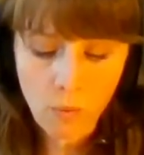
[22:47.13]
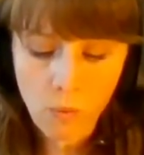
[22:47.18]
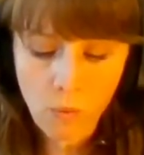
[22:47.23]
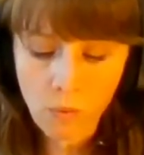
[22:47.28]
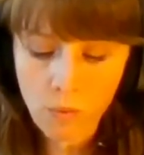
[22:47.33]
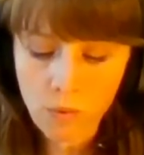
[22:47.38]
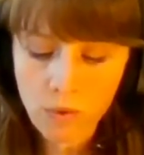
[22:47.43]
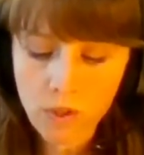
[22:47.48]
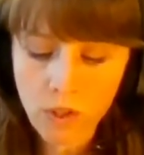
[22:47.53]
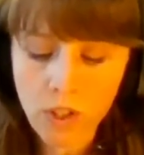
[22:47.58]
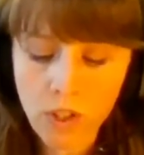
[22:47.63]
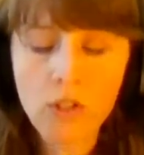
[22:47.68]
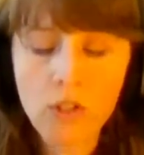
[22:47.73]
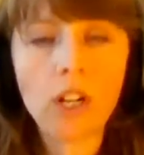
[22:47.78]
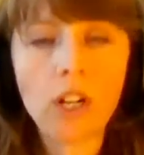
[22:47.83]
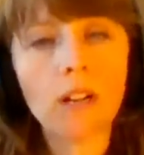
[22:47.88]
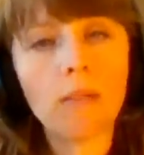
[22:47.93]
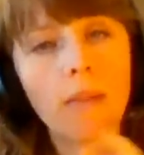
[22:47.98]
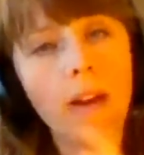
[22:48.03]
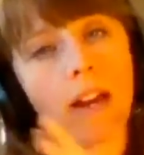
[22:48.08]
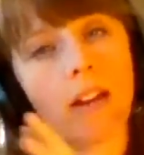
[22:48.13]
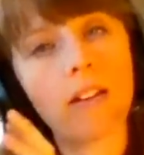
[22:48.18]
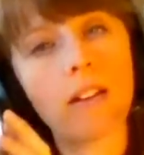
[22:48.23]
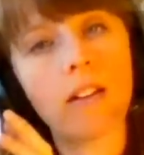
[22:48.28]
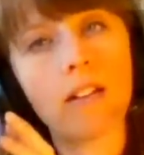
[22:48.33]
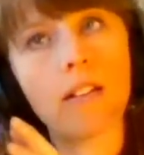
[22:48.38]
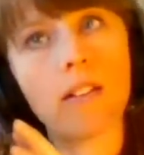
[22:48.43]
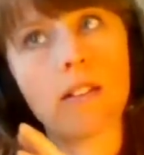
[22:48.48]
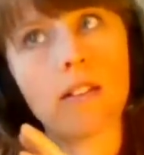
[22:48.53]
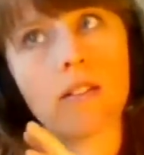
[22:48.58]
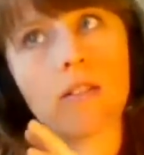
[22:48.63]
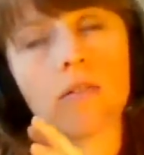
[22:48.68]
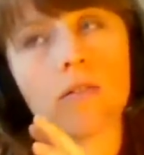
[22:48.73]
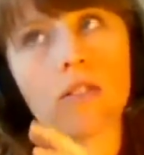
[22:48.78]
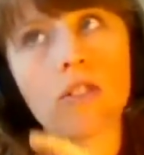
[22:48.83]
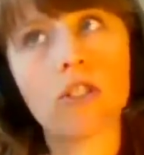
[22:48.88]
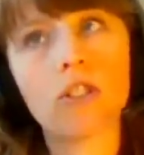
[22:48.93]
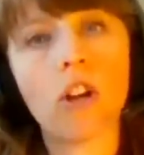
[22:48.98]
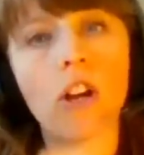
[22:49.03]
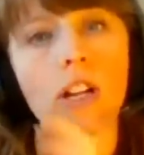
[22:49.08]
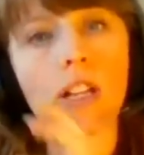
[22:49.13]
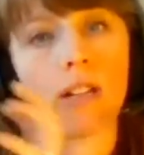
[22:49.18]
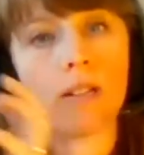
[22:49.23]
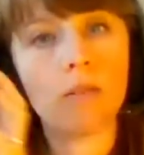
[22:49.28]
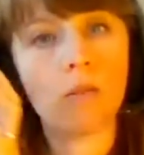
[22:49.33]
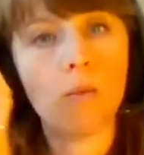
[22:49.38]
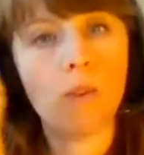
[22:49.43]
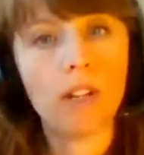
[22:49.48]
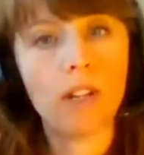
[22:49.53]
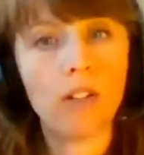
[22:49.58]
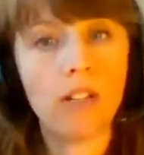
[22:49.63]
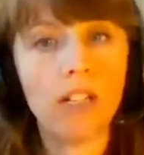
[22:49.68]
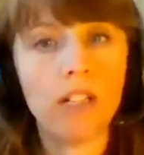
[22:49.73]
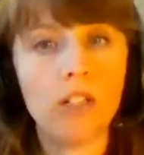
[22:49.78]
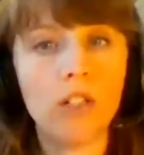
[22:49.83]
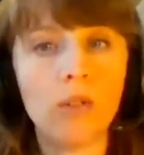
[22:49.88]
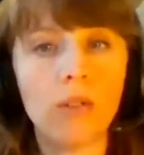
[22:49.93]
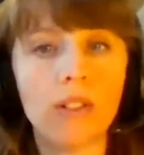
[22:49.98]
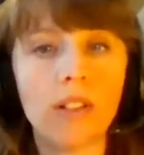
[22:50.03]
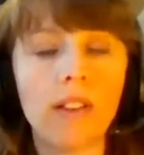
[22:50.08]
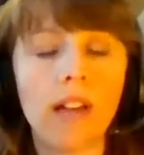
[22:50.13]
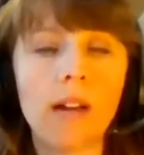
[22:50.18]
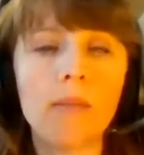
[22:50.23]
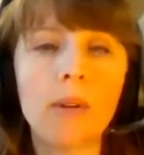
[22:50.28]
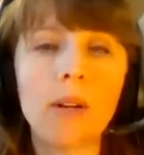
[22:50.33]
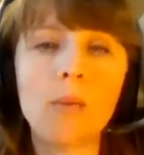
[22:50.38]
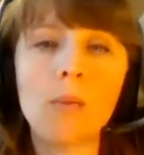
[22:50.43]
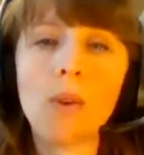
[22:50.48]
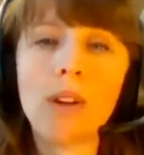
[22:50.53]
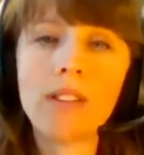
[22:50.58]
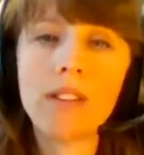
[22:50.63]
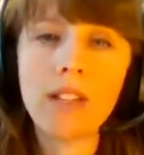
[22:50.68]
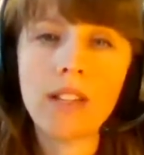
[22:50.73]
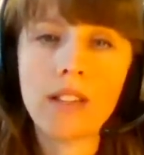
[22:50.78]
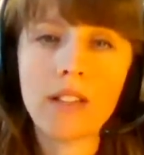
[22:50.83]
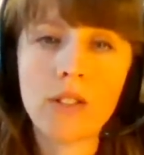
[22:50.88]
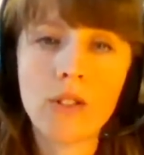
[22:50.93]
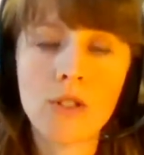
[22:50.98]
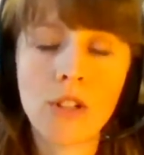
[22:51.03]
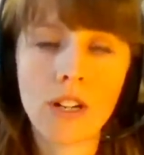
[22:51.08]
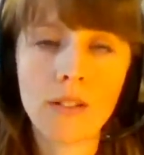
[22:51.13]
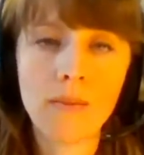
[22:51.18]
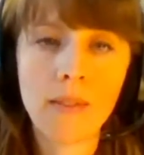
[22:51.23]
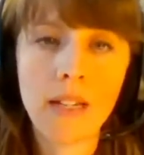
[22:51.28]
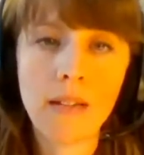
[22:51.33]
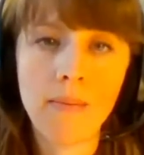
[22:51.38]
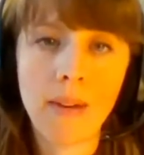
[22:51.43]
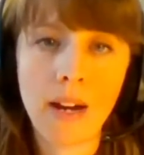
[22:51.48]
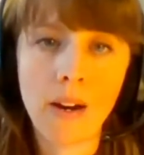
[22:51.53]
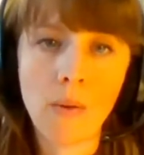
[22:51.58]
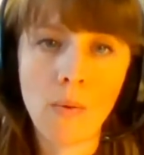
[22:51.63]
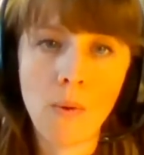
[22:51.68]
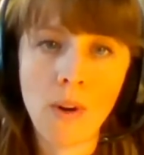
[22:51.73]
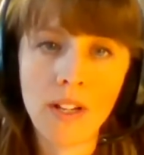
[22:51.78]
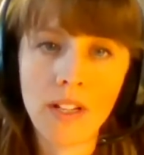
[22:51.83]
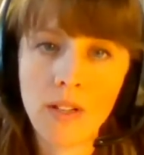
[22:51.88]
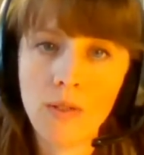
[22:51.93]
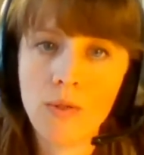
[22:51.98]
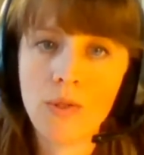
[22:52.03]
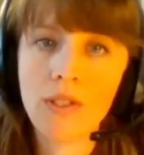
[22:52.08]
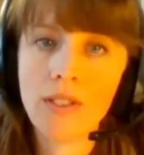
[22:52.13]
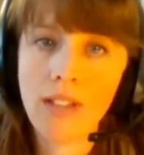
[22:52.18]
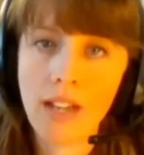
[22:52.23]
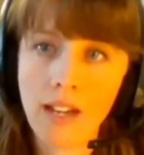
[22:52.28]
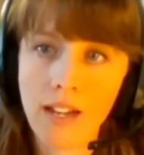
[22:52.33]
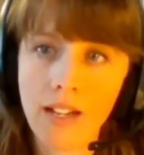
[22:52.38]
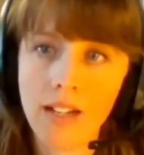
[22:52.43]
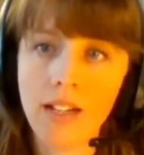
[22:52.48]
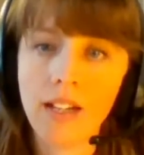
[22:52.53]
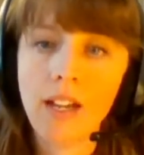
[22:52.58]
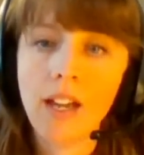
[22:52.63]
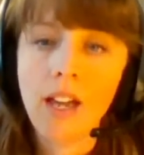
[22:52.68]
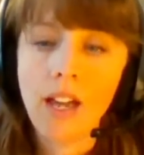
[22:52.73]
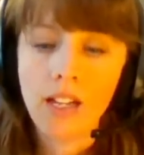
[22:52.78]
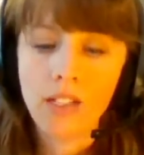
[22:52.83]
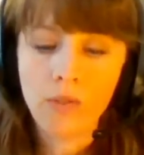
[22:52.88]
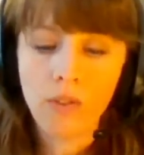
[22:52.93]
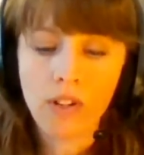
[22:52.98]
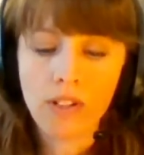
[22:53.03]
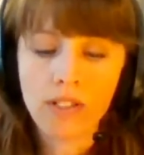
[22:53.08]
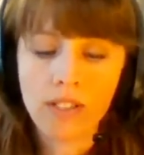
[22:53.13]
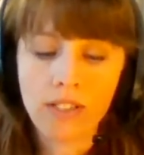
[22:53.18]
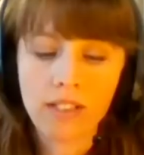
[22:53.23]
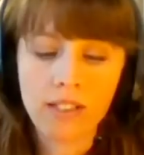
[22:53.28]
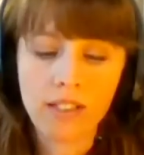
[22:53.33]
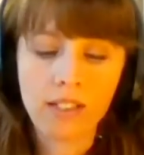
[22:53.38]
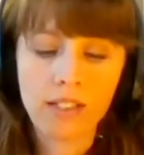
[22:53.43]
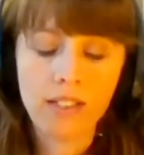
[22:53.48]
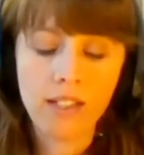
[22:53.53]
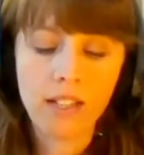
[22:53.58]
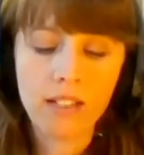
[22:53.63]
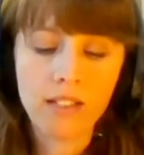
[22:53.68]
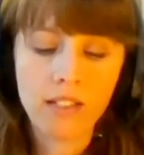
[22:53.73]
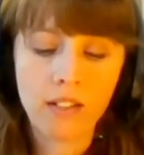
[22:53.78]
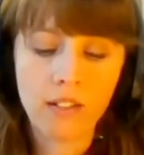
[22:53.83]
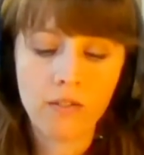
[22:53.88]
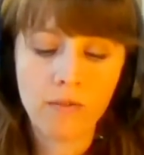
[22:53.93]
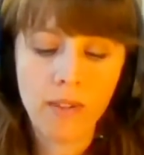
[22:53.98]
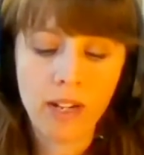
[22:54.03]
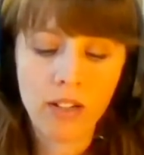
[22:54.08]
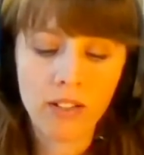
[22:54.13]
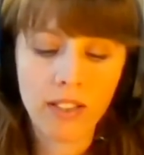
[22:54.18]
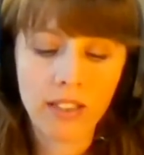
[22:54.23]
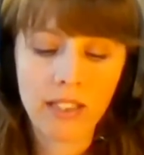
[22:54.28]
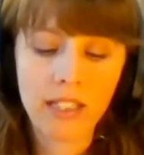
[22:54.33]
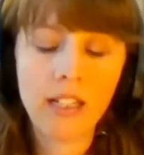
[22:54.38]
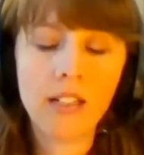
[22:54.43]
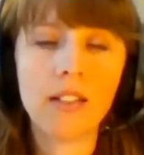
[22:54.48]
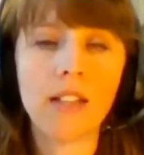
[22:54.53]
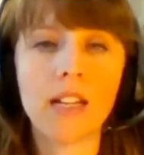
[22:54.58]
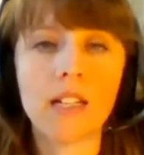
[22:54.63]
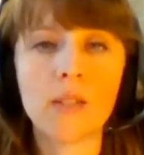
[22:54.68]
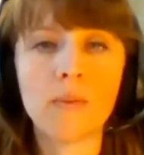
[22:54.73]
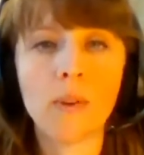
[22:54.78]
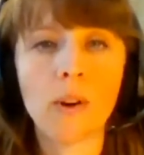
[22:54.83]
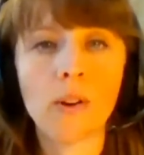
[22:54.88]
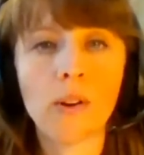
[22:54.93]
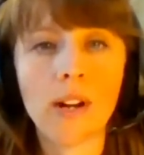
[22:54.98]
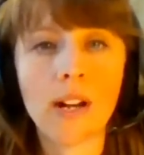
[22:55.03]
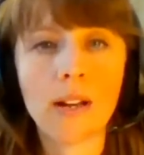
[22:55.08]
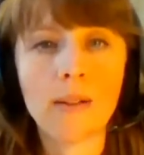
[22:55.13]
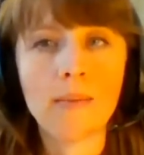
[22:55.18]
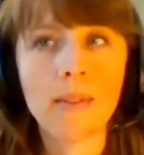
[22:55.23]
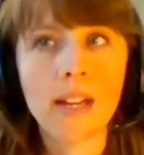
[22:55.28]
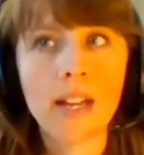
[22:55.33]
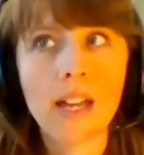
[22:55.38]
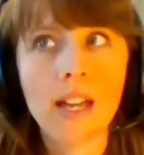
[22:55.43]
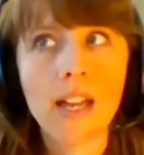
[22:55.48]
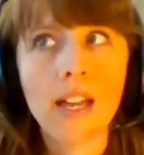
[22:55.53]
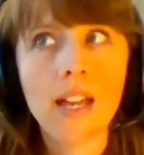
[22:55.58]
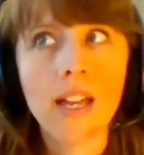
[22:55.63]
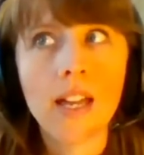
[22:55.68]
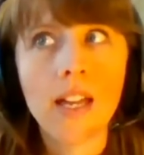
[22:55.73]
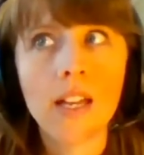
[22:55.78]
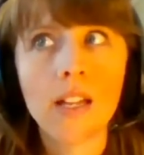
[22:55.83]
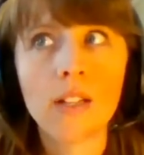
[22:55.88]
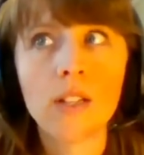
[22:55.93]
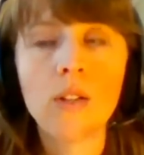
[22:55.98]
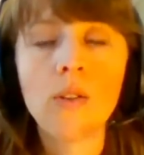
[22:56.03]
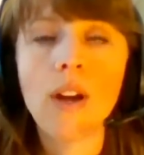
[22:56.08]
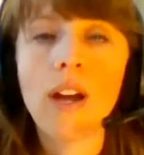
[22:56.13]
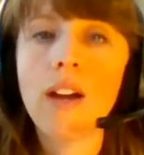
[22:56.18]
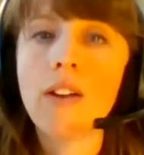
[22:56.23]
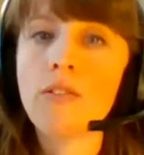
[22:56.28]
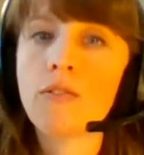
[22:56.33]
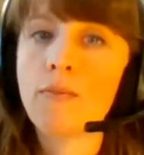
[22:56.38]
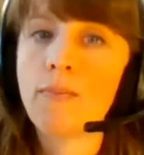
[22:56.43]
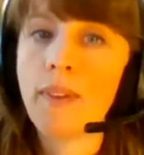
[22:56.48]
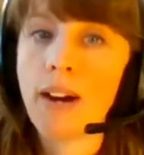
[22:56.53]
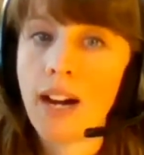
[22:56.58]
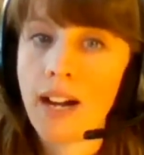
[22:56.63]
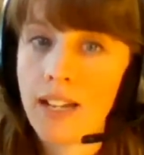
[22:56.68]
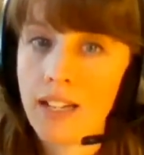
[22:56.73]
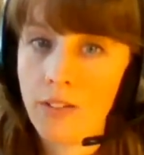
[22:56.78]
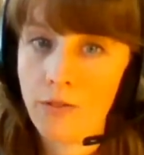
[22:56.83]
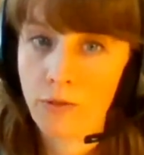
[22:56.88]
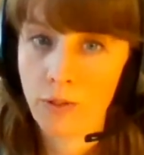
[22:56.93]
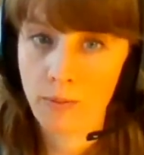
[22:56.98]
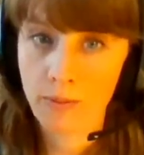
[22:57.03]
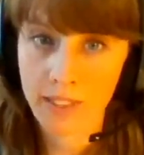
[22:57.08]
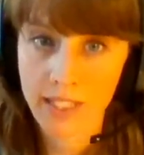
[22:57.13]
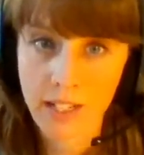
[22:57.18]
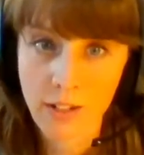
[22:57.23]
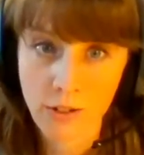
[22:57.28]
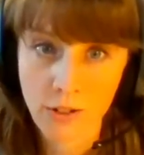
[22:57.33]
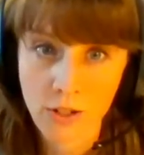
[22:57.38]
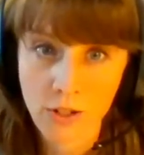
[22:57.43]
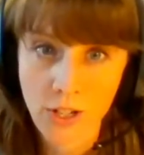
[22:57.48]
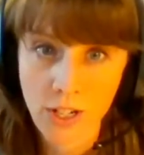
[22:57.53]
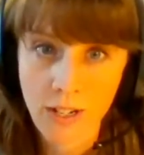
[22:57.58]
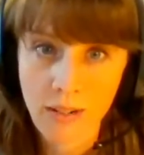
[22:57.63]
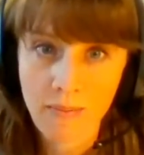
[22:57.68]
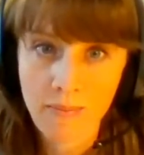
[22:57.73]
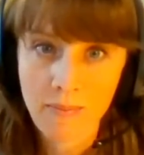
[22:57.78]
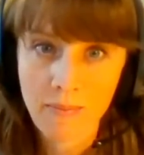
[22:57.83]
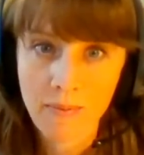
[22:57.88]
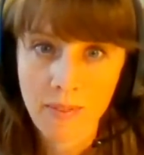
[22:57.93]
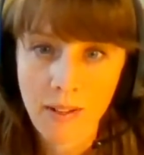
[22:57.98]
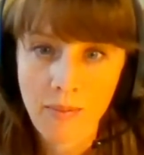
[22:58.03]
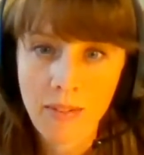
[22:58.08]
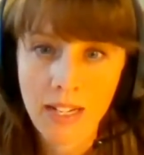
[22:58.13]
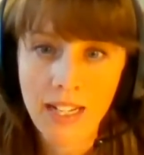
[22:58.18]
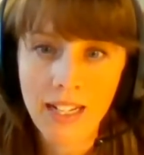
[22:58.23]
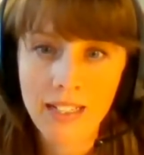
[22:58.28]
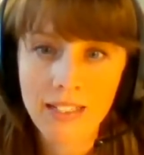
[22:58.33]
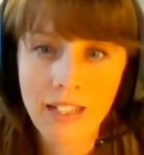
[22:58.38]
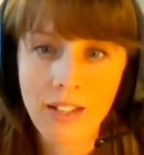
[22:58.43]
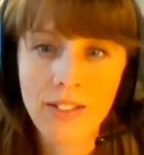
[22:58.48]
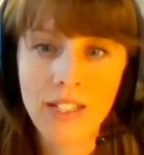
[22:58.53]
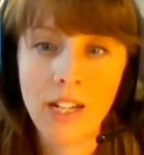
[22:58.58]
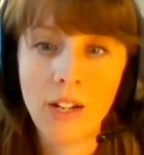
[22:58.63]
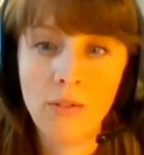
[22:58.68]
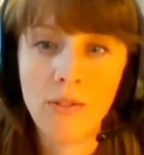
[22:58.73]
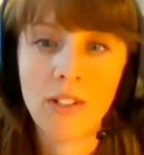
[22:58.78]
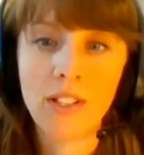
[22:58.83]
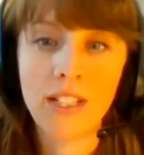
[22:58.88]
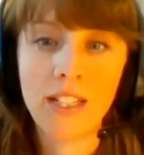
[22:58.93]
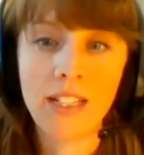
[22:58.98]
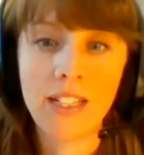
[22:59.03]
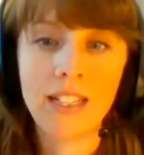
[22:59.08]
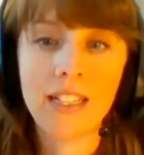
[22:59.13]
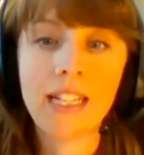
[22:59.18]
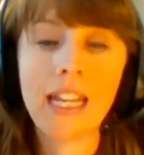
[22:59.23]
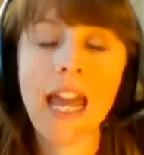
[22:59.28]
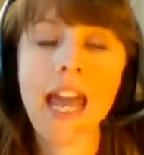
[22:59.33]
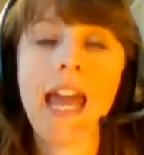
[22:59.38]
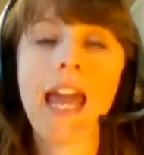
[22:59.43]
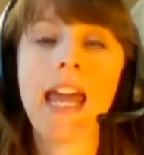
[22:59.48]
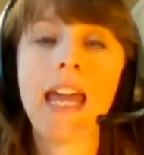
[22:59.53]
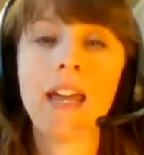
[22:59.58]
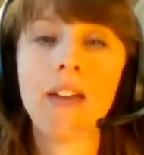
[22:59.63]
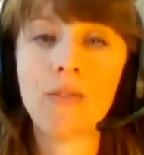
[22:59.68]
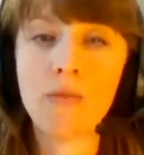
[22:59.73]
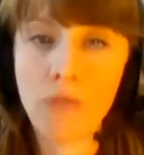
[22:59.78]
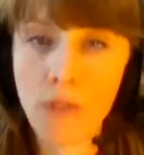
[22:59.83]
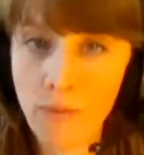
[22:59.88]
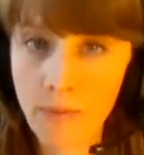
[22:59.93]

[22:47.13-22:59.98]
so you're talking about starting what you need to do with the library. One thing that struck me about what you said as far as the success of Maryland Legal Aid's program, you have buy-in from leadership. I mean, it sounds like it really came from